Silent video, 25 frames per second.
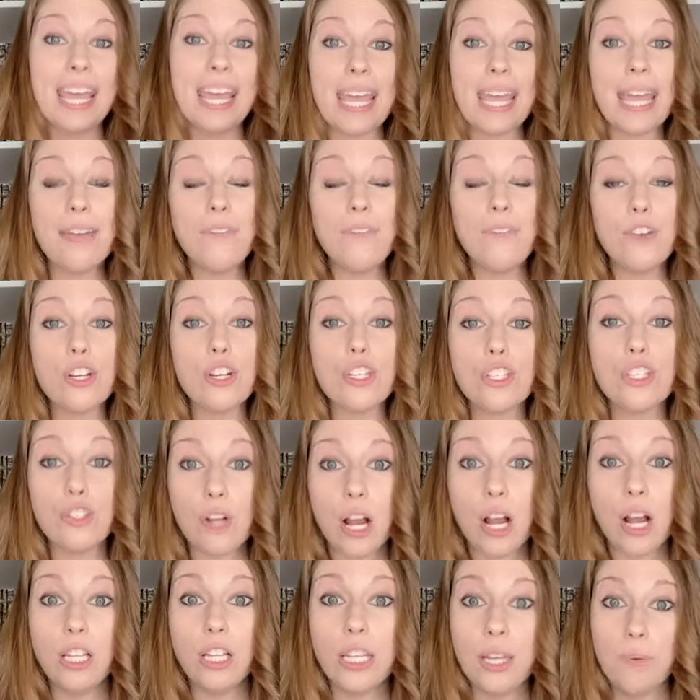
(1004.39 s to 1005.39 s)
If you're
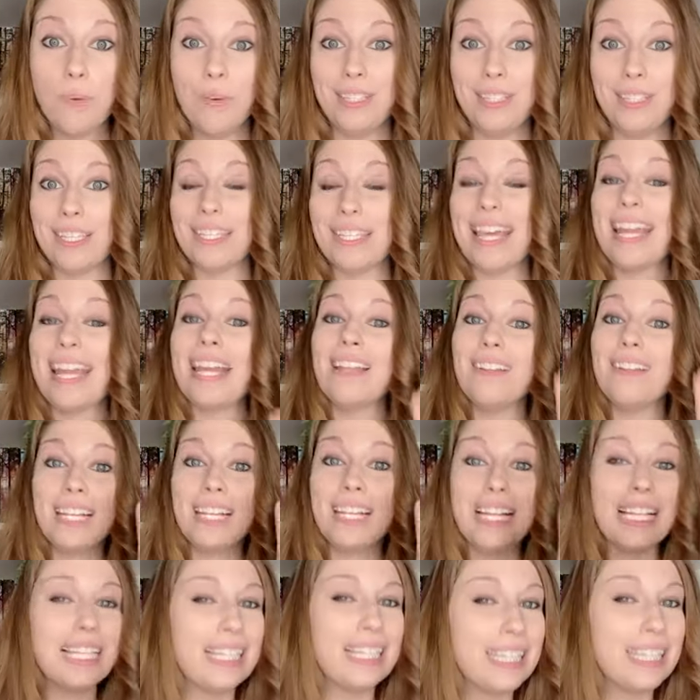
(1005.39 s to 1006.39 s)
struggling with this, and it
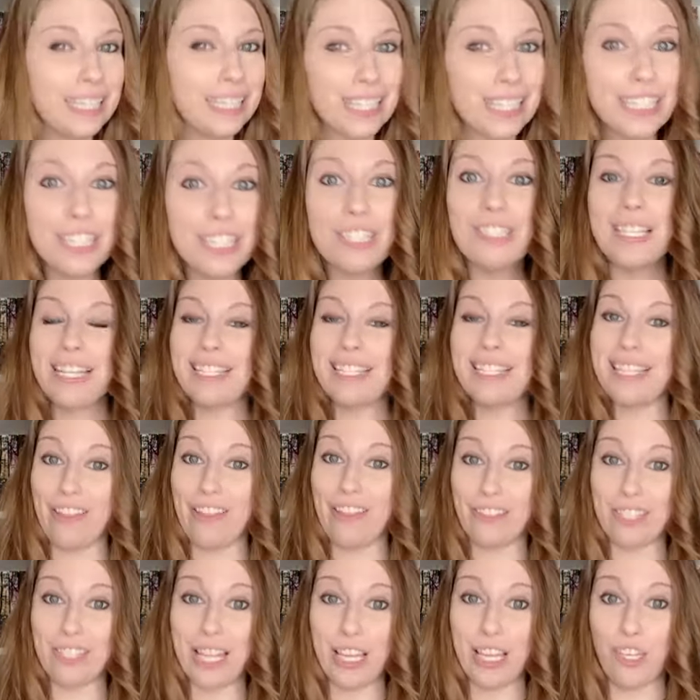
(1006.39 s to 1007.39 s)
clearly
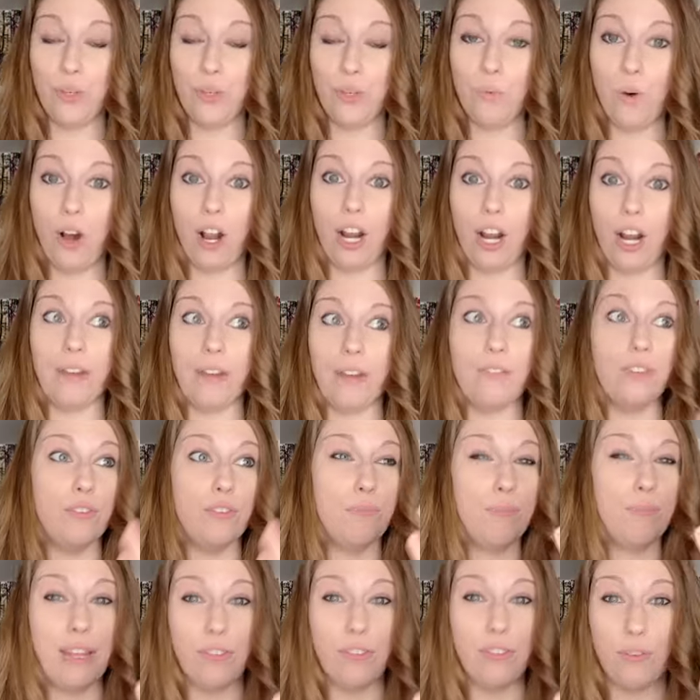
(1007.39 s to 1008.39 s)
sounds like you are, if
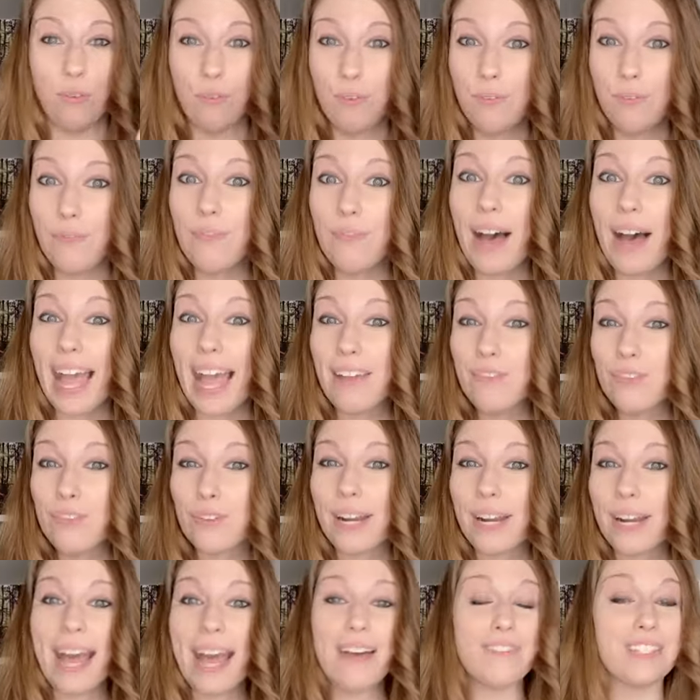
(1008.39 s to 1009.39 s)
you've been through five
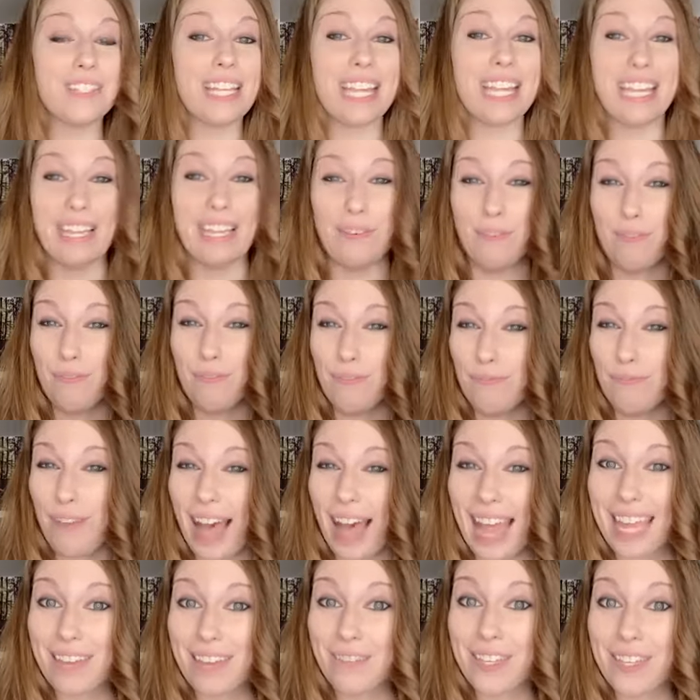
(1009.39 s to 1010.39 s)
drafts in
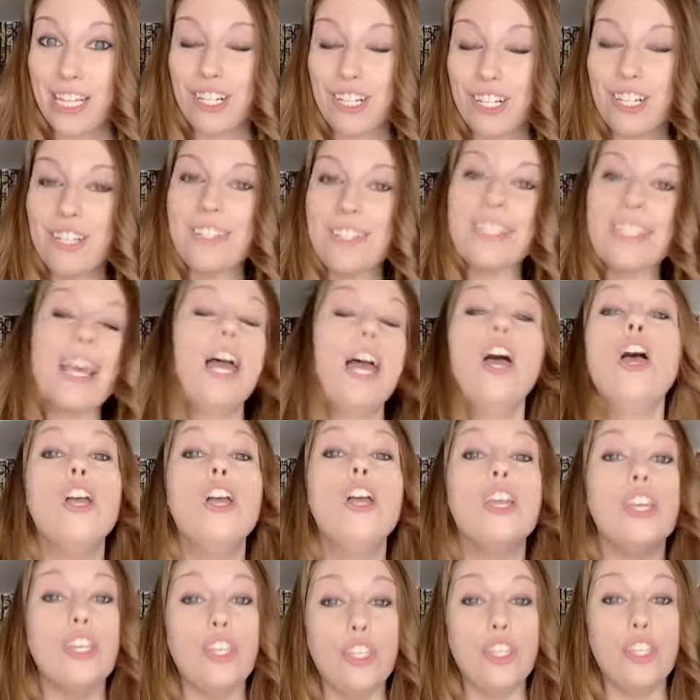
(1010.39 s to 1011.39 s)
five years,
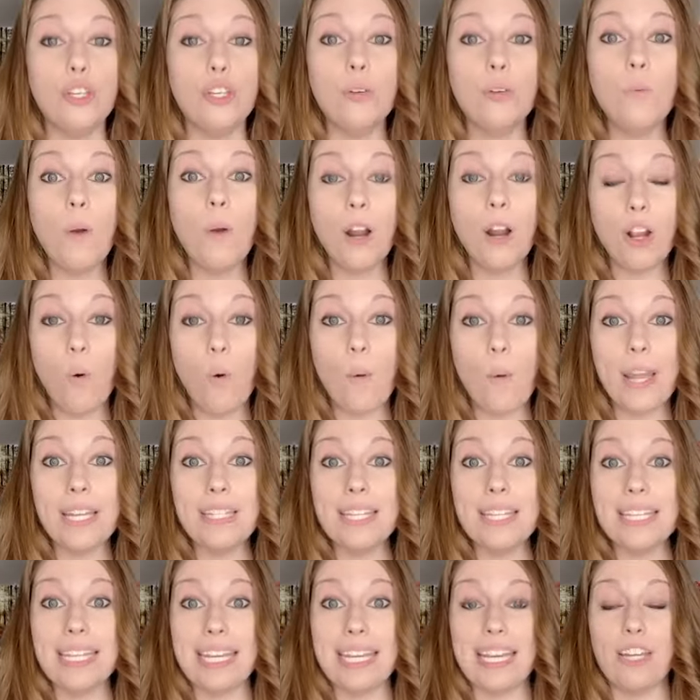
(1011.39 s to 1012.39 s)
you are going
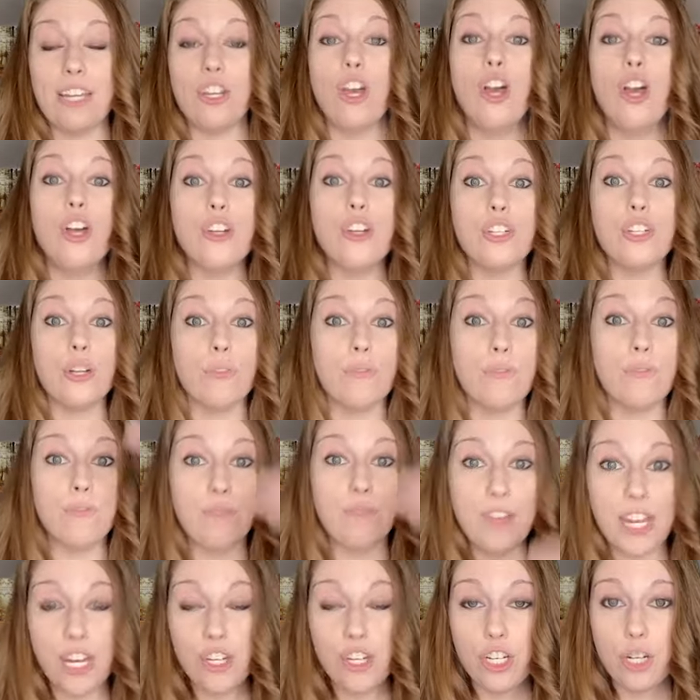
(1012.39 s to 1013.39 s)
to need to
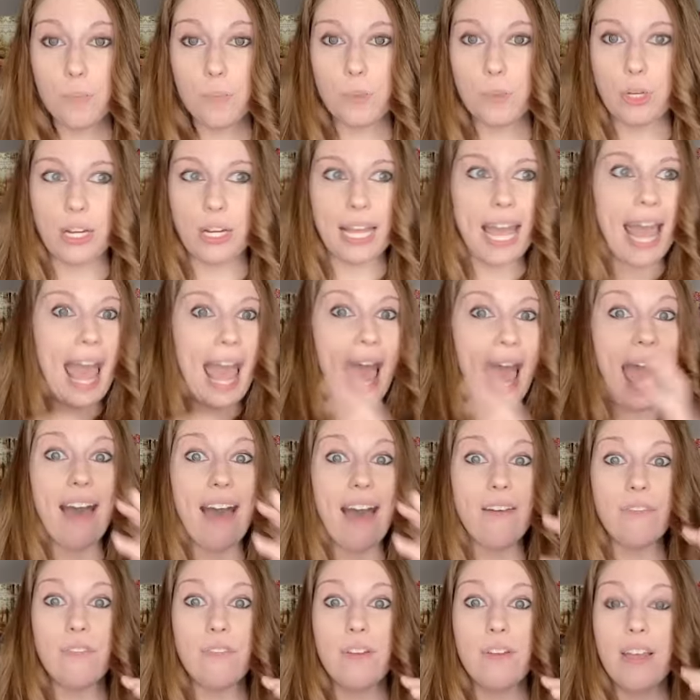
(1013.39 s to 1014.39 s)
finish your book.
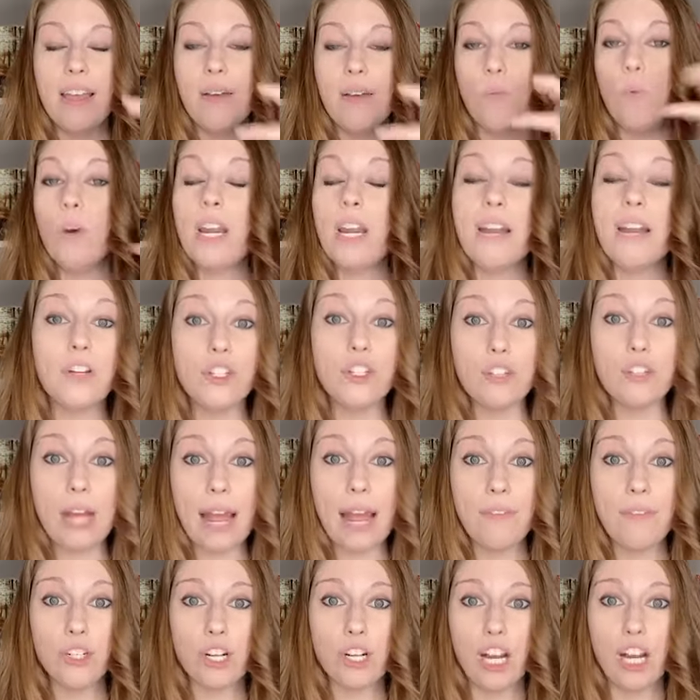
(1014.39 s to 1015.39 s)
Have whatever
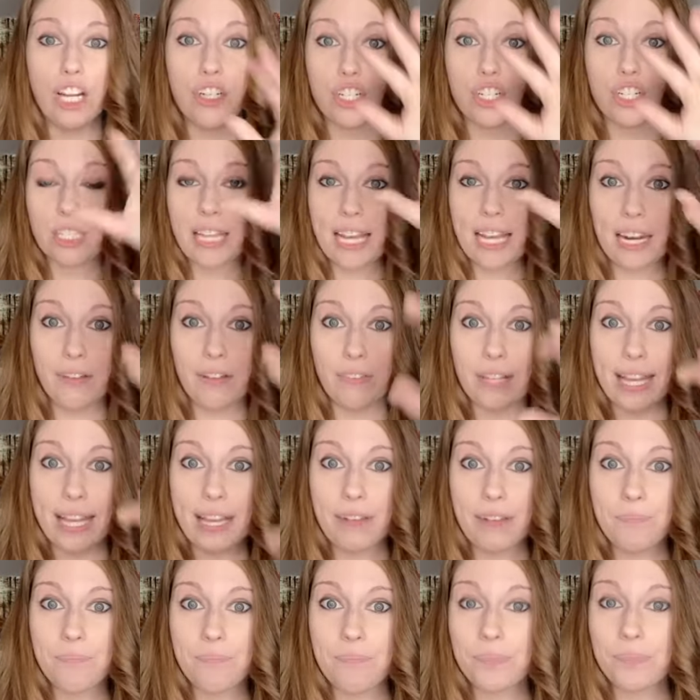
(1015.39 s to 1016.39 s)
draft you're on, just kind of
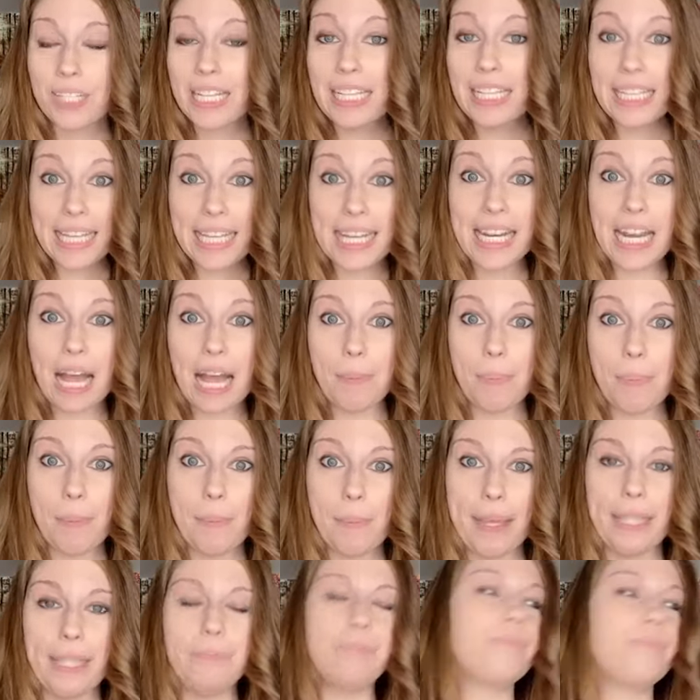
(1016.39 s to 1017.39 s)
like clean it up a
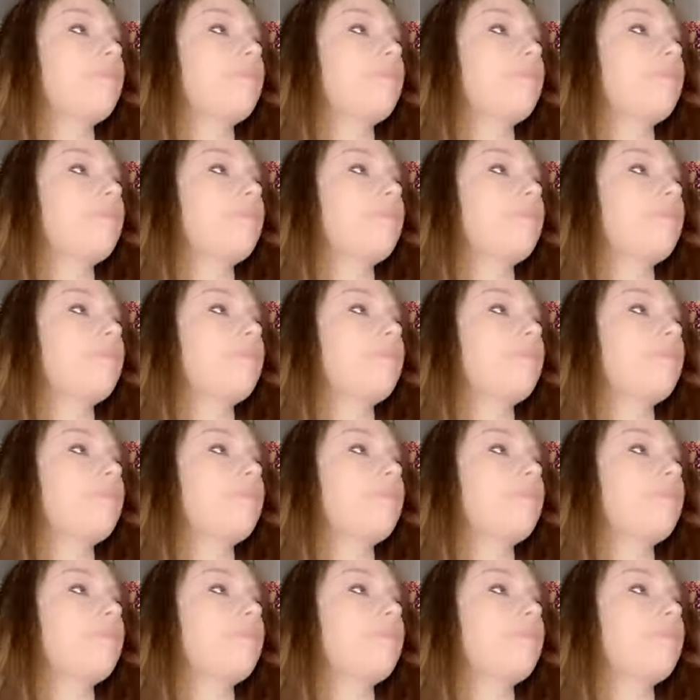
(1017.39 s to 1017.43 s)
bit.